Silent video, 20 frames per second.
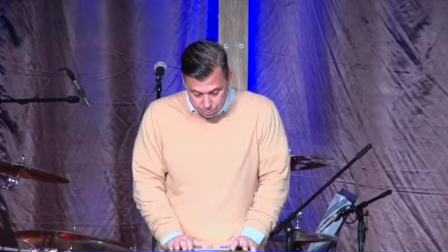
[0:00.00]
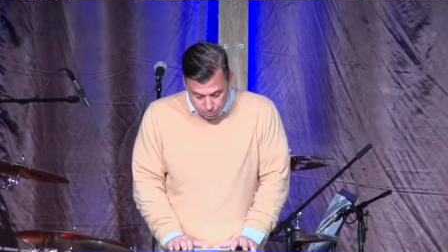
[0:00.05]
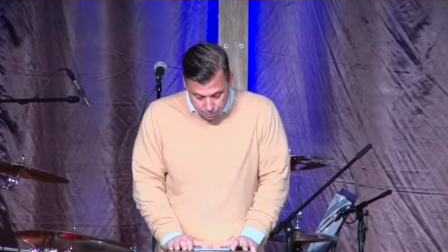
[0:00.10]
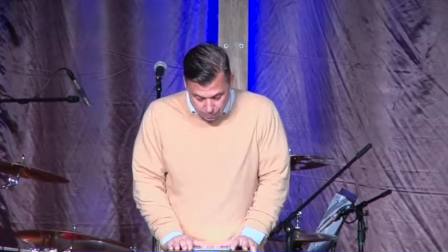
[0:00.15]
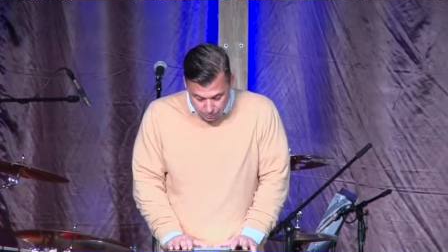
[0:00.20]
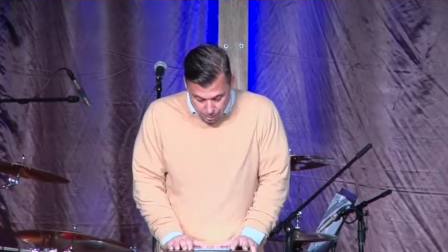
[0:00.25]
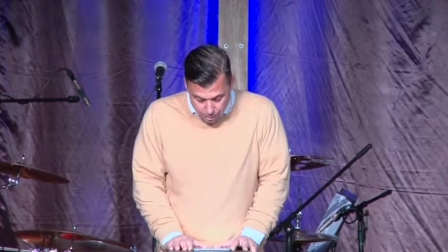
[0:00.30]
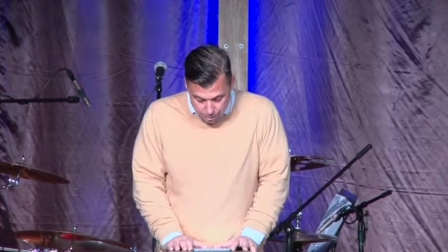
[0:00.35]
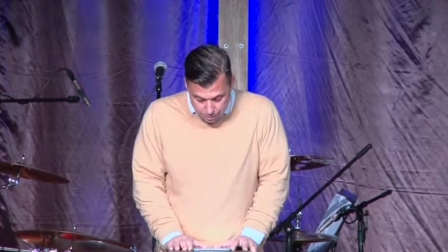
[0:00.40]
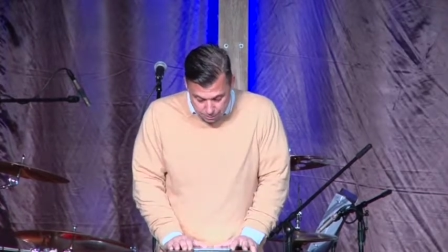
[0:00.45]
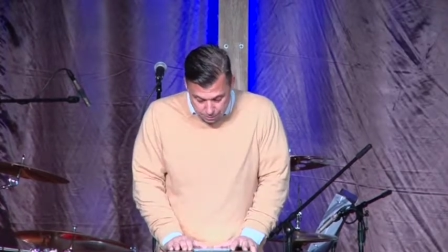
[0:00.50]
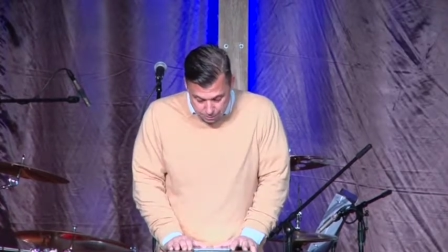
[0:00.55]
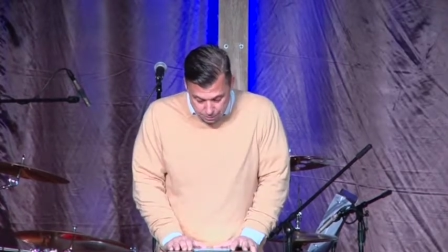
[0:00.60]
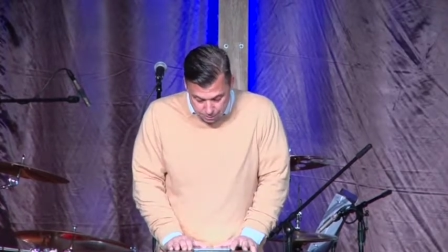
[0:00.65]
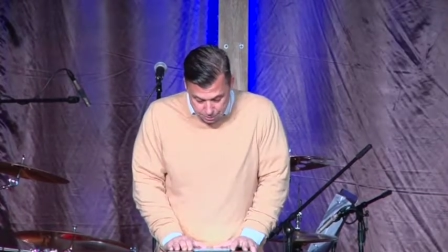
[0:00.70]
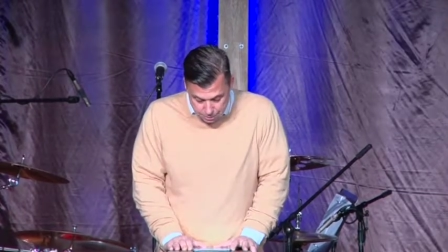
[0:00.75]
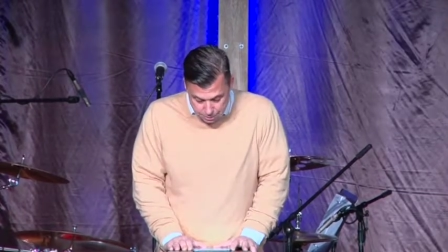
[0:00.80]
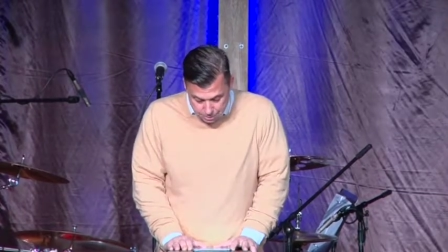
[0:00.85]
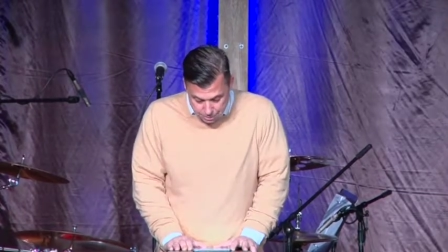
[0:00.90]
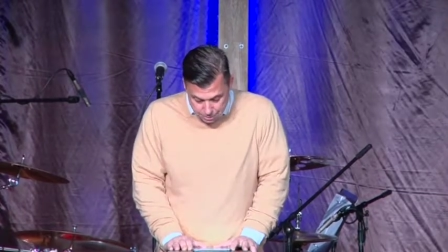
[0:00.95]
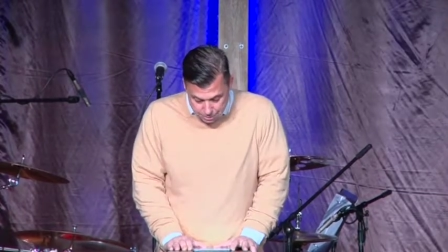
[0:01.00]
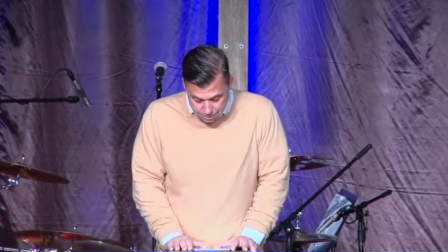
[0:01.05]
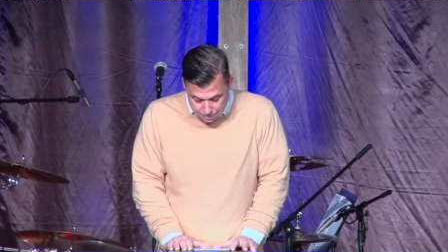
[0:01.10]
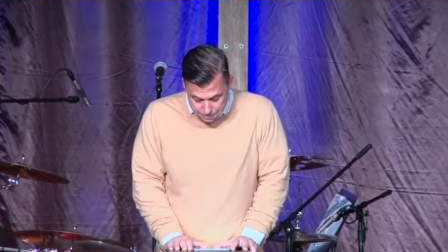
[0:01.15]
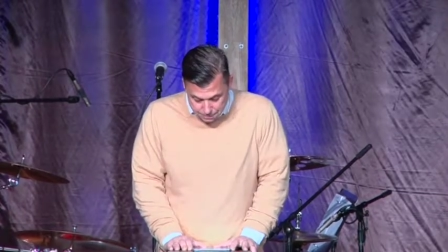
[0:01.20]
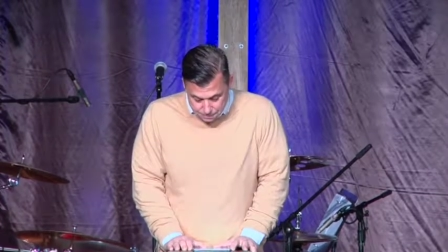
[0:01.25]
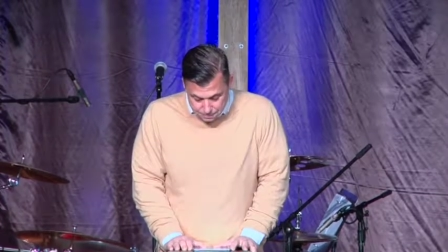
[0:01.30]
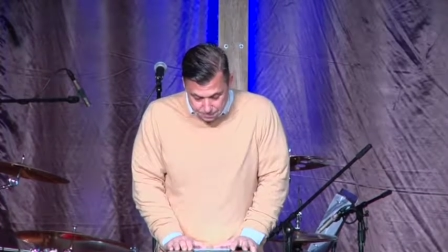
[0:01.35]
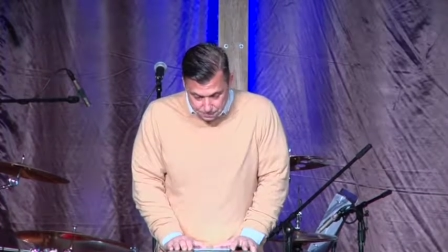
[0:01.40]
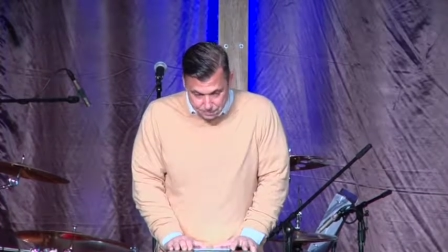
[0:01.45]
Christ.
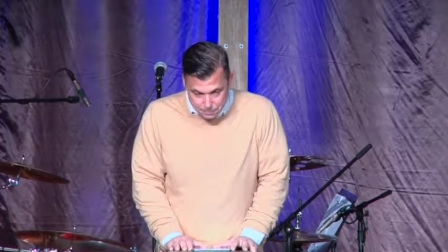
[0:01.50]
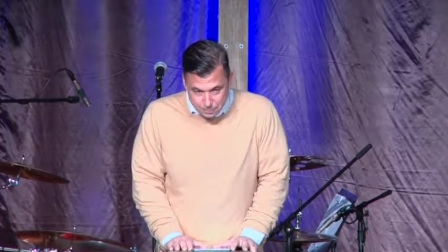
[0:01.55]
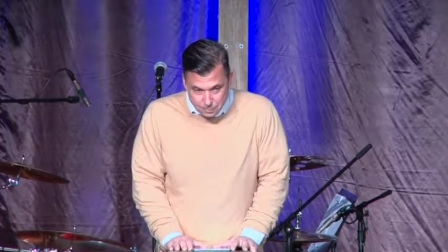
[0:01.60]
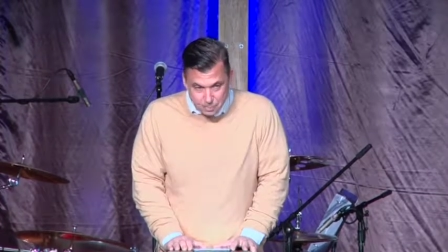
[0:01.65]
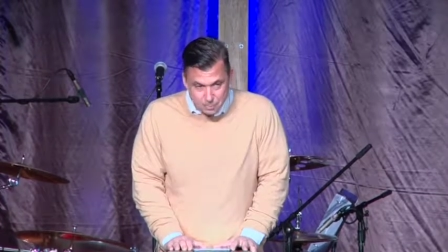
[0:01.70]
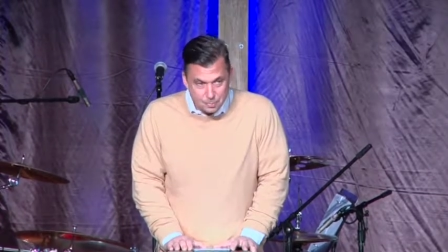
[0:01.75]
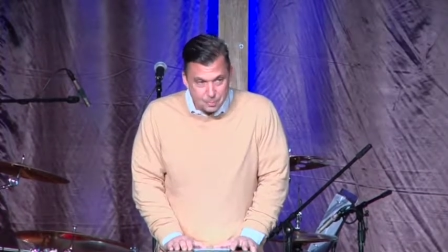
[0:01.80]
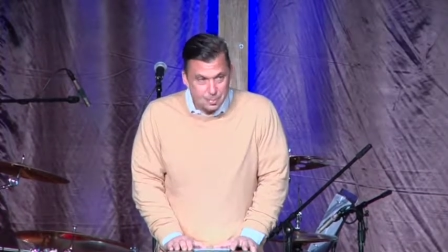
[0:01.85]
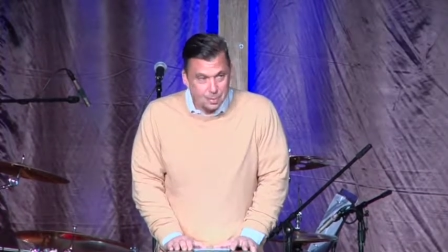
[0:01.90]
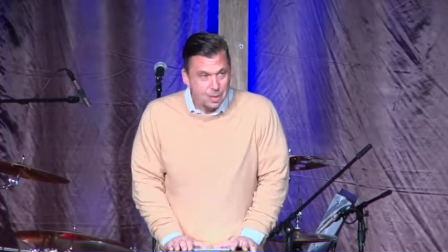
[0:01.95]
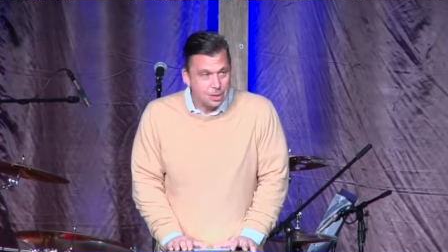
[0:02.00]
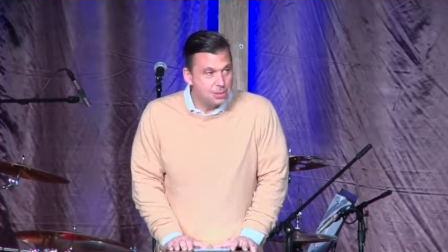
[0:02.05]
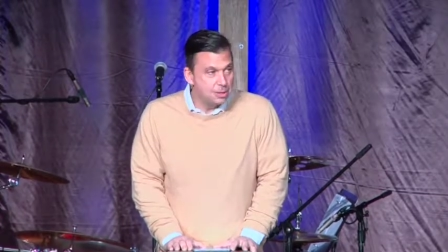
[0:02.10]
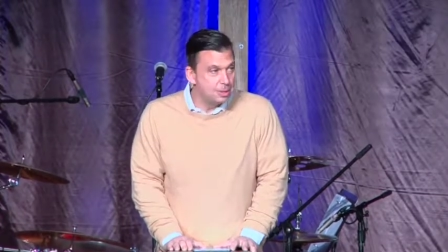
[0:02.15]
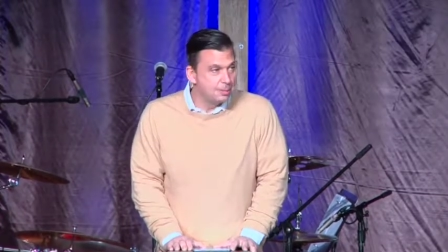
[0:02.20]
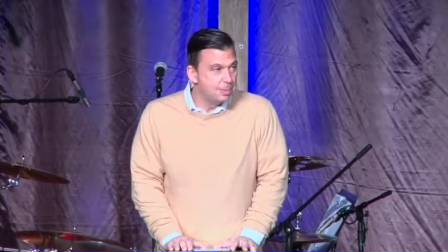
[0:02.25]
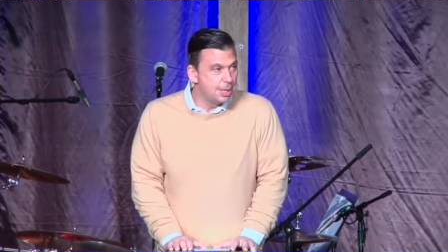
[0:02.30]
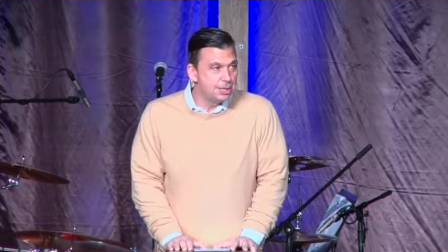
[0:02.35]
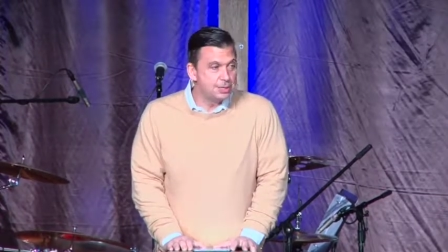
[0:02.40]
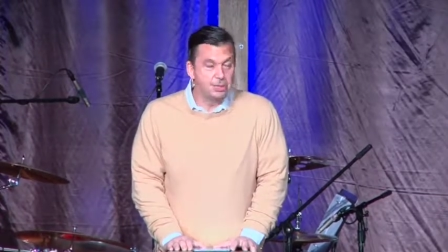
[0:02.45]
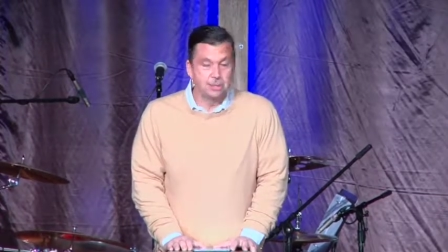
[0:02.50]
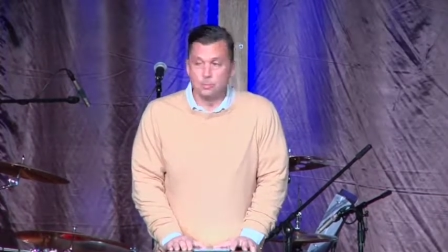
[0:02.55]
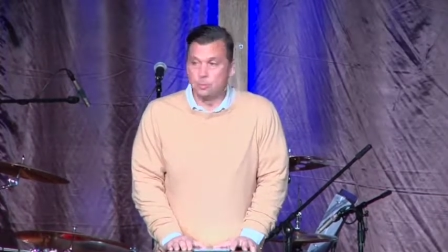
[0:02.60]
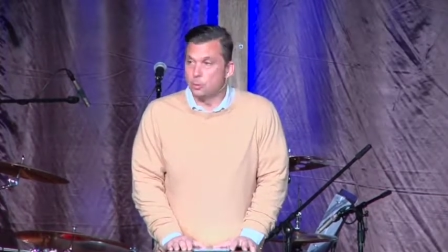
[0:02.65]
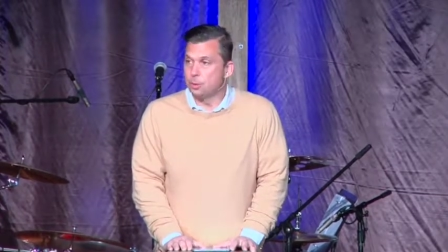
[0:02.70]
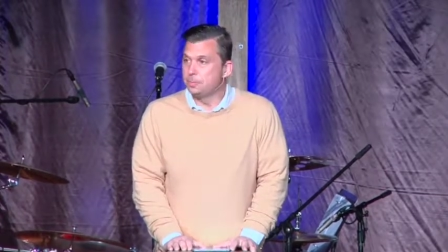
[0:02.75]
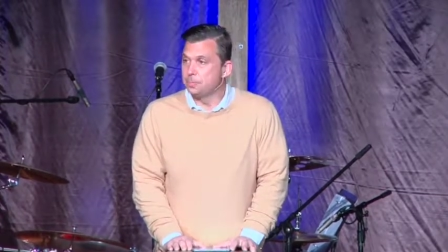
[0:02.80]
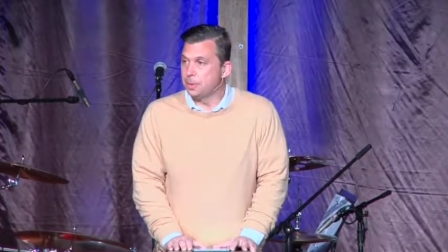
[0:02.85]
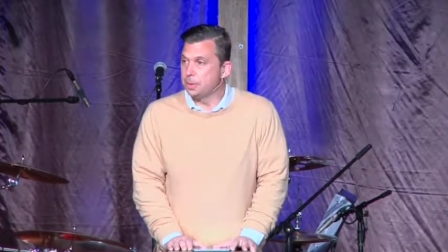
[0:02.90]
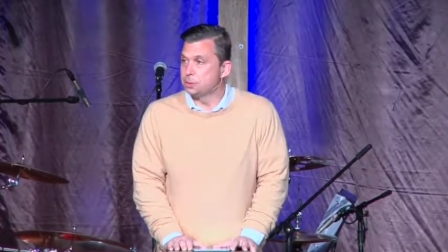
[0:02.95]
Isn't that amazing
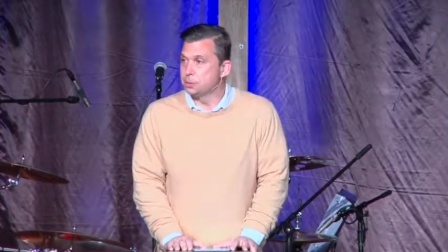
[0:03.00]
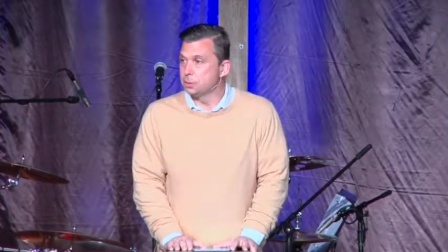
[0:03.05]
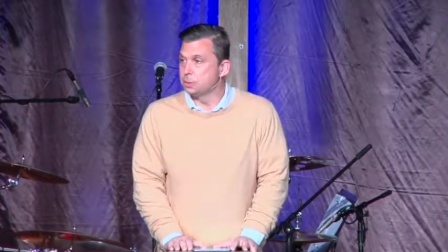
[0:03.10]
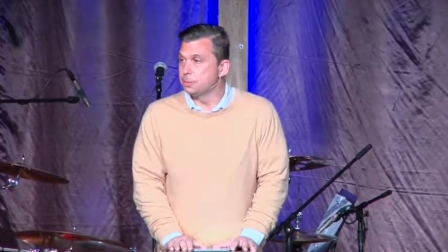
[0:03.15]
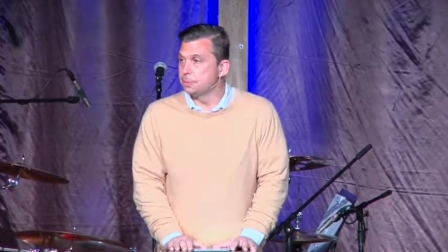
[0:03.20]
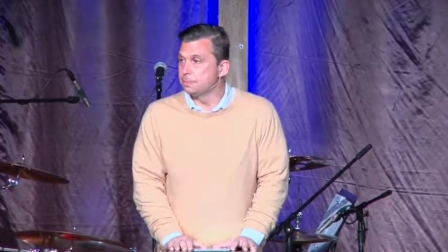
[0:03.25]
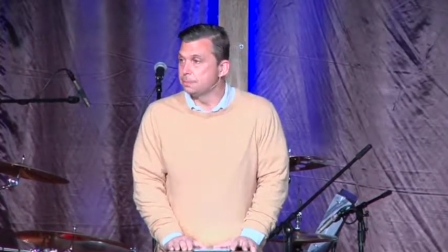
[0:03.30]
word picture?